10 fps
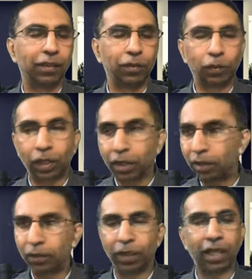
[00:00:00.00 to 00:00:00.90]
What
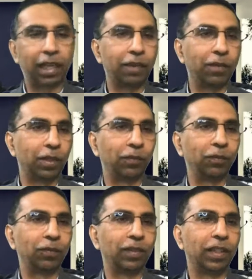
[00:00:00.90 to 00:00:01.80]
all do I have now?
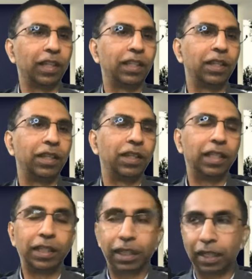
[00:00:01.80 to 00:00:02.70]
And then
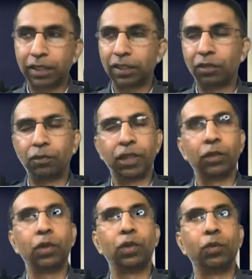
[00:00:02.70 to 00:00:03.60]
in the direction of my
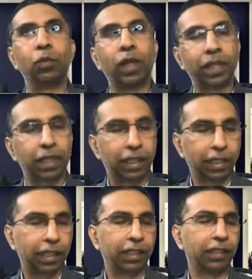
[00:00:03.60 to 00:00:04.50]
goal, what can I
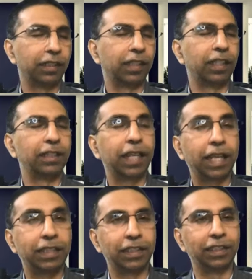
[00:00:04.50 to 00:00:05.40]
take as an
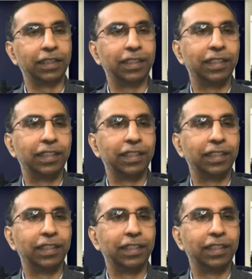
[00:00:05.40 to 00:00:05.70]
action?